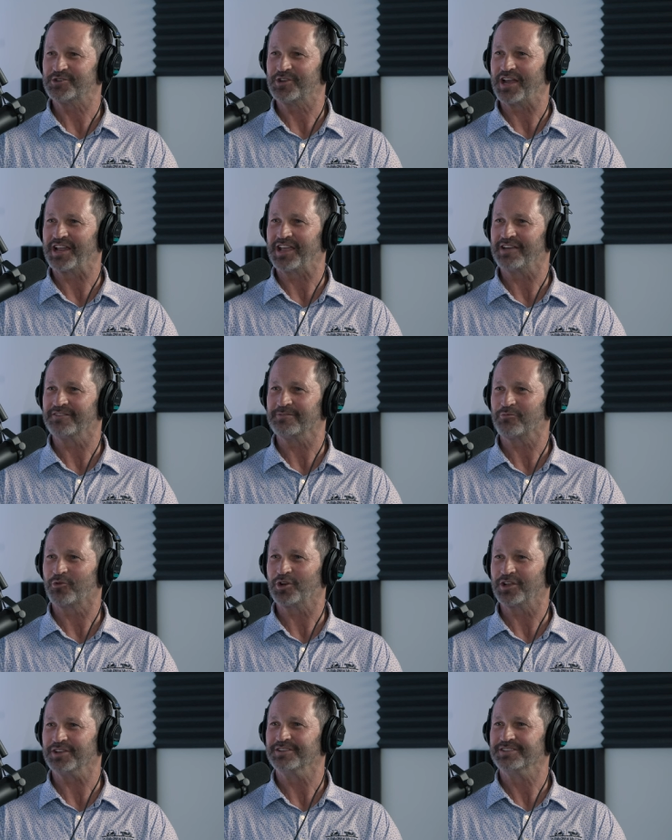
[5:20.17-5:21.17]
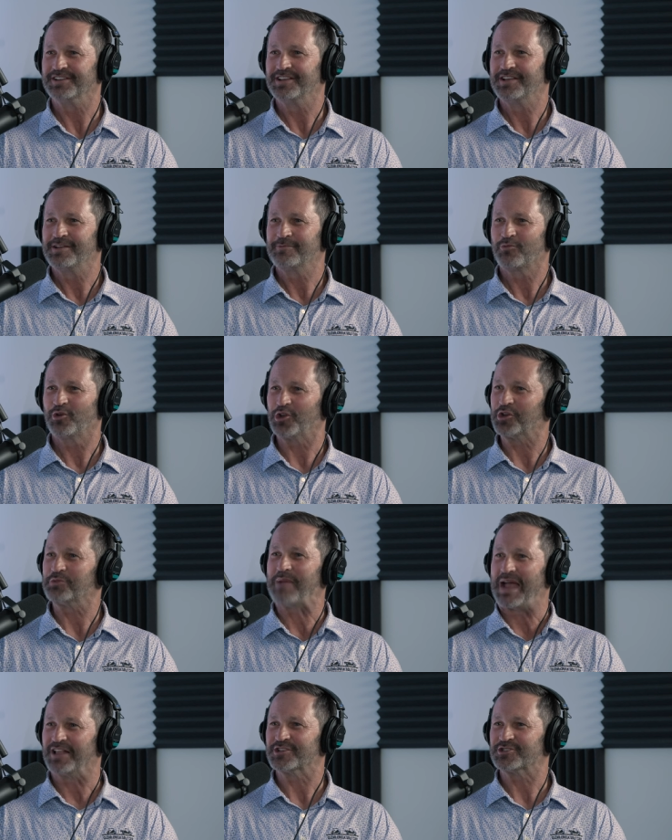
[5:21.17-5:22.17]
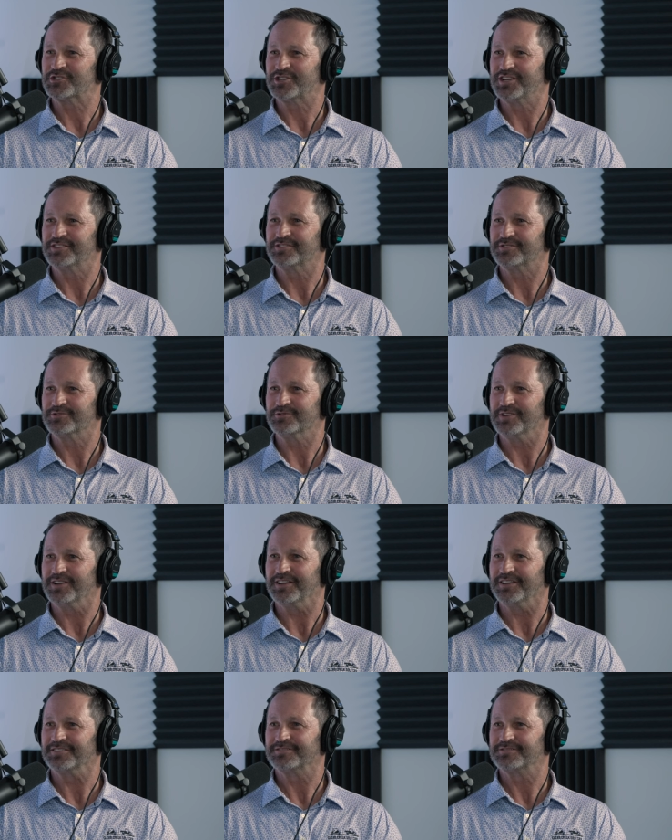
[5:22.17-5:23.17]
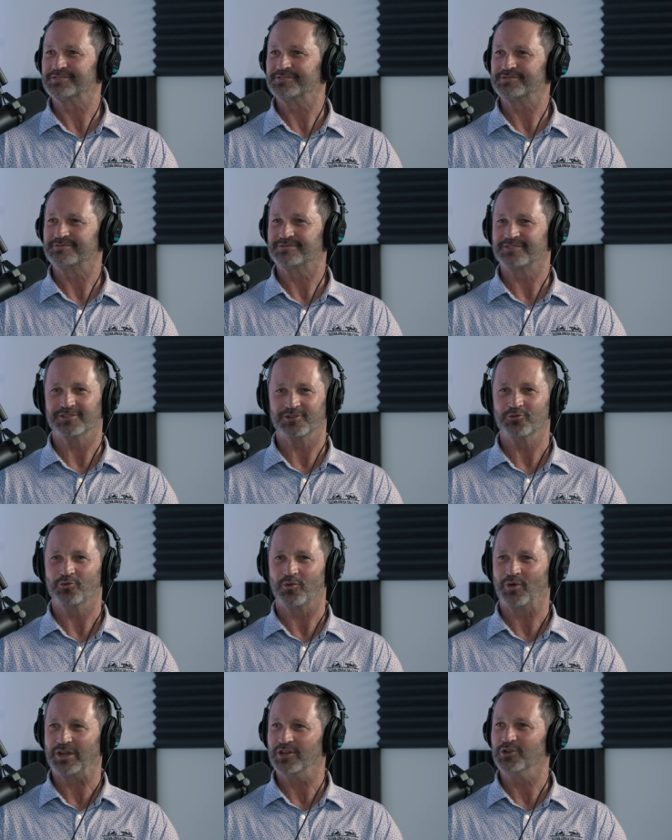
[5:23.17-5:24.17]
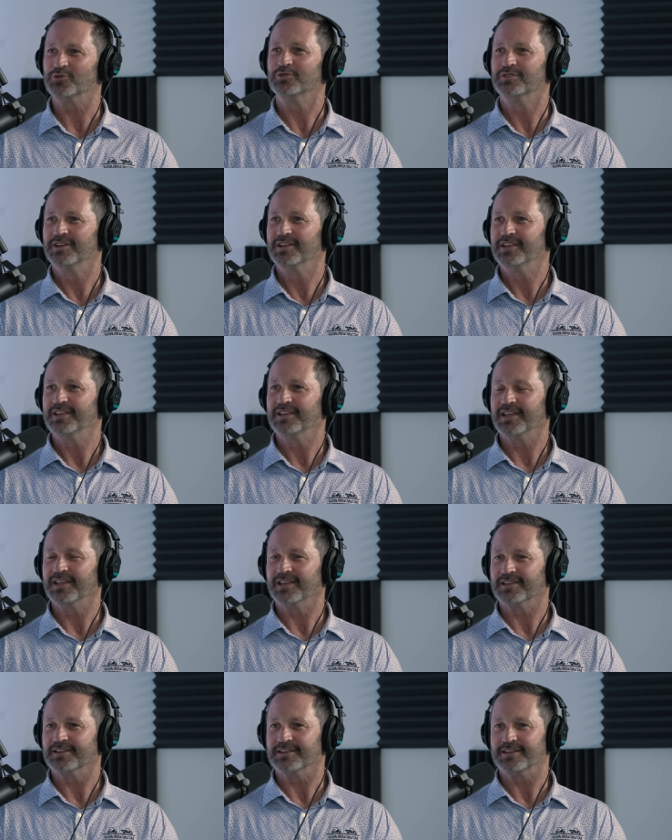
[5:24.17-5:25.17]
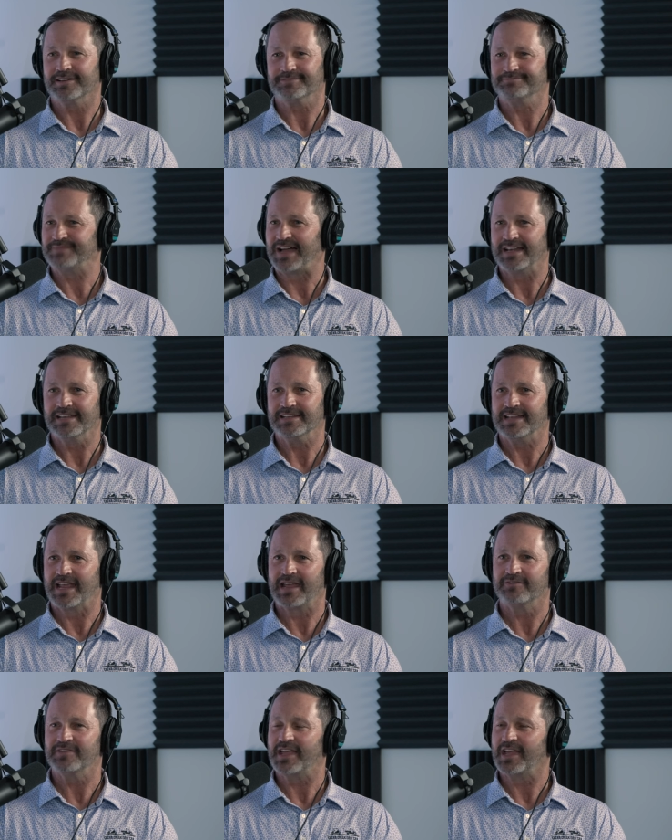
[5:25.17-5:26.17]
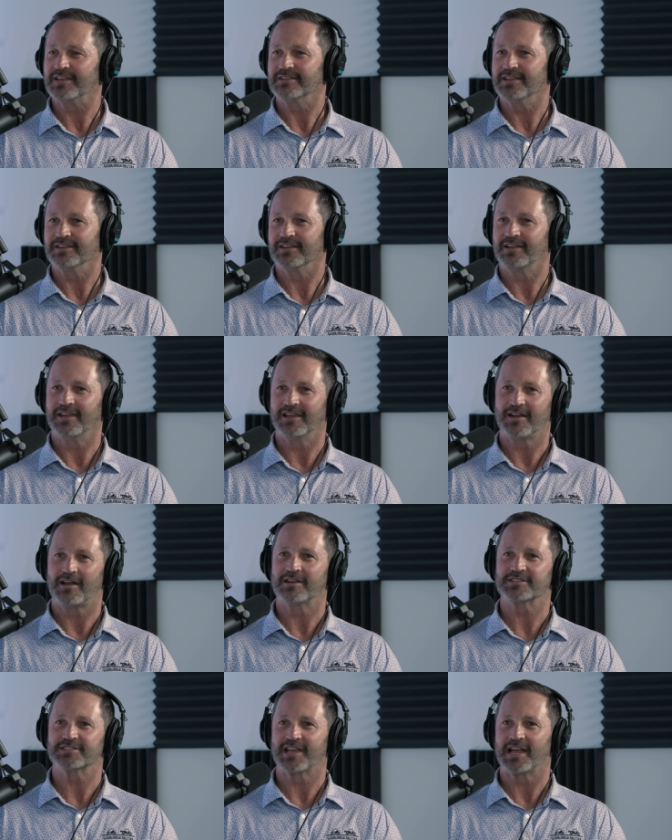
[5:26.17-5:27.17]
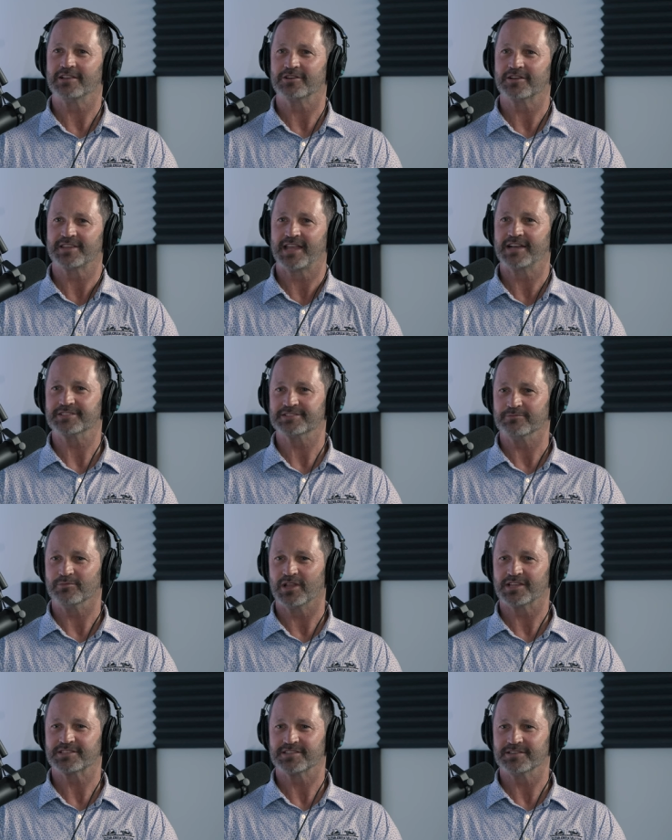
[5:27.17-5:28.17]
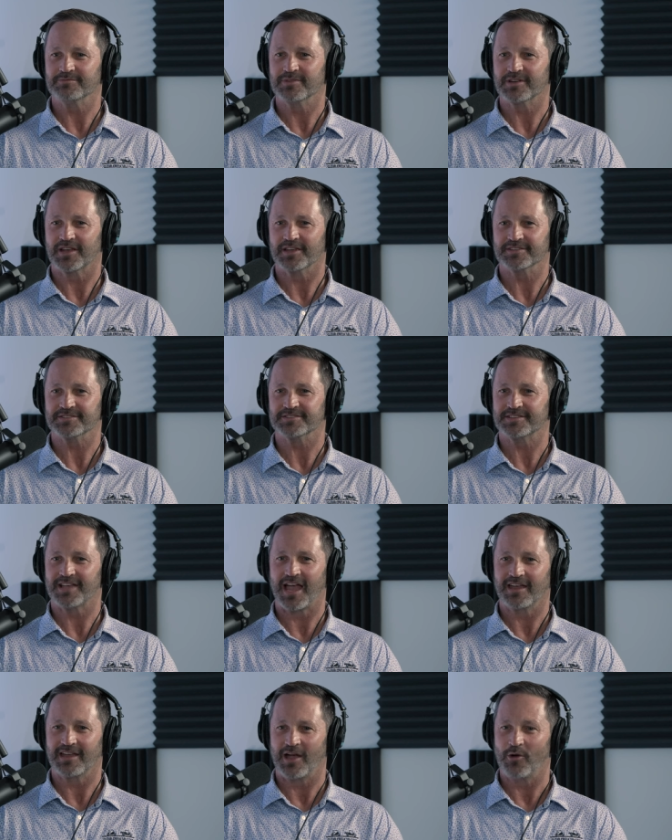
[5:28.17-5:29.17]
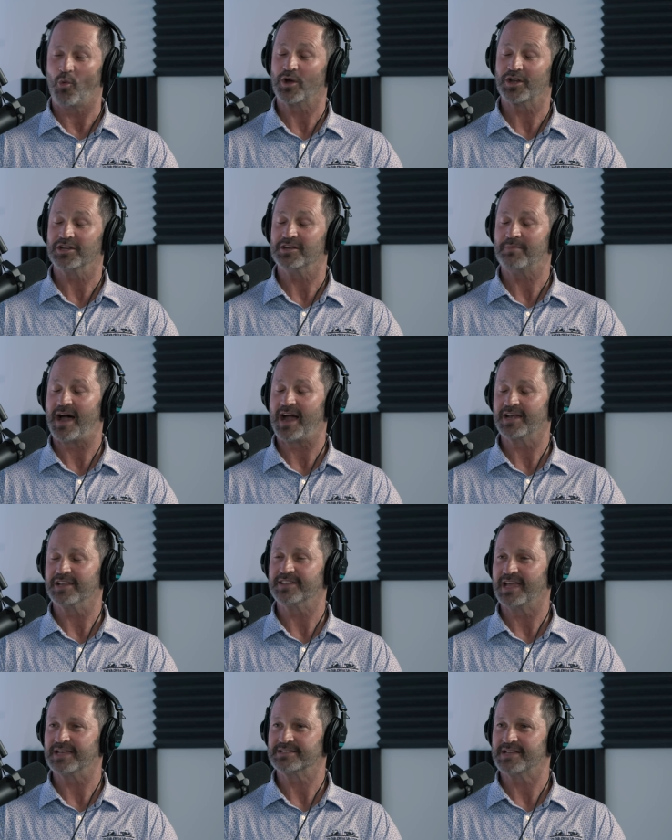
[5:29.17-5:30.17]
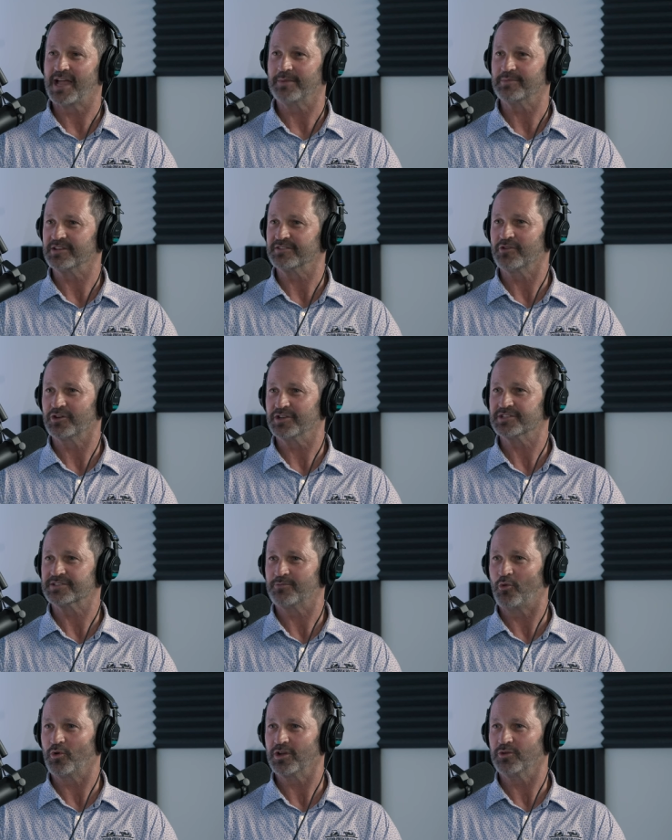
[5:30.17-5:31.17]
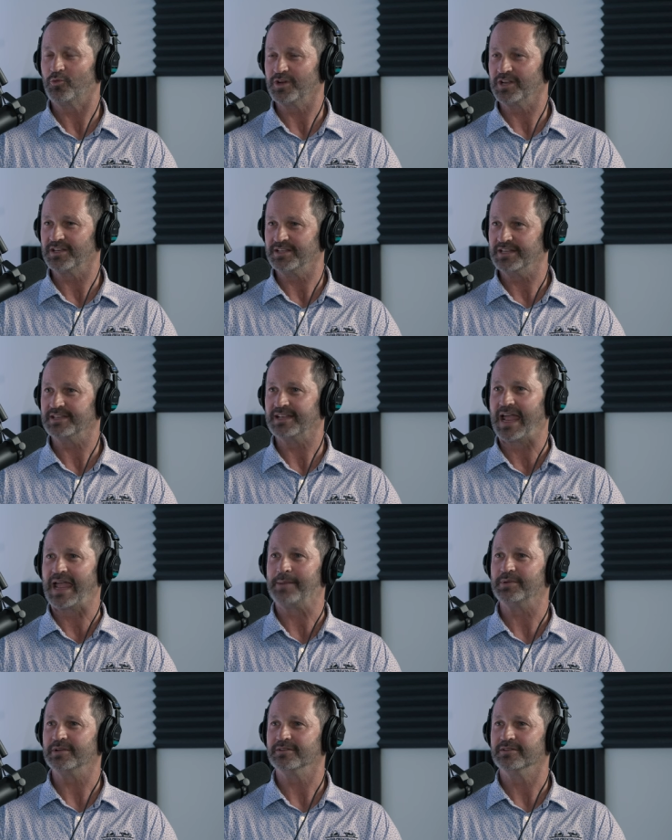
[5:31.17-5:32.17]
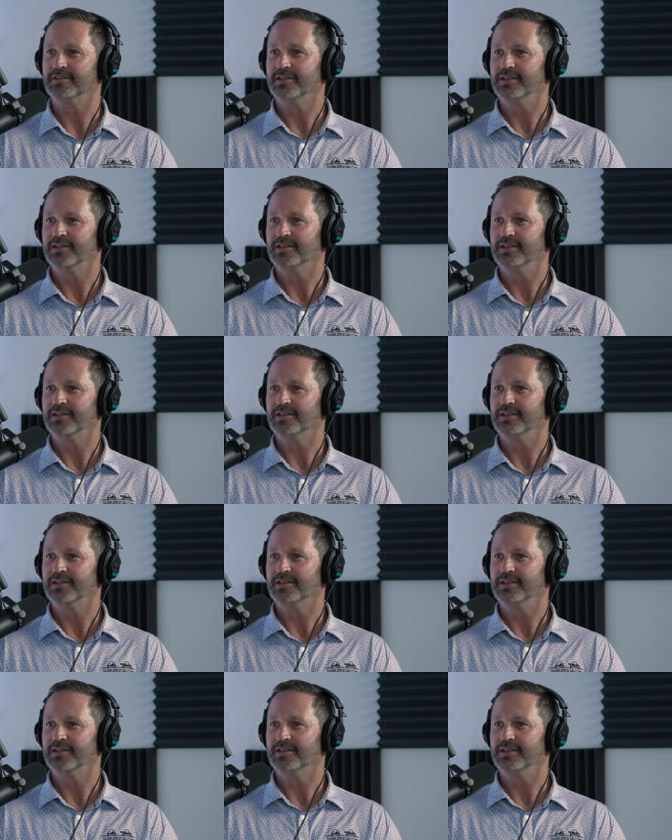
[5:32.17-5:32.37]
You got to sure. have a pretty pretty good balance sheet to uh, yeah. to do what we do and uh, I didn't have that. And, and, honestly, I look at that as a blessing because I, I, wanted to buy it at that time, and I was very disappointed when it didn't happen.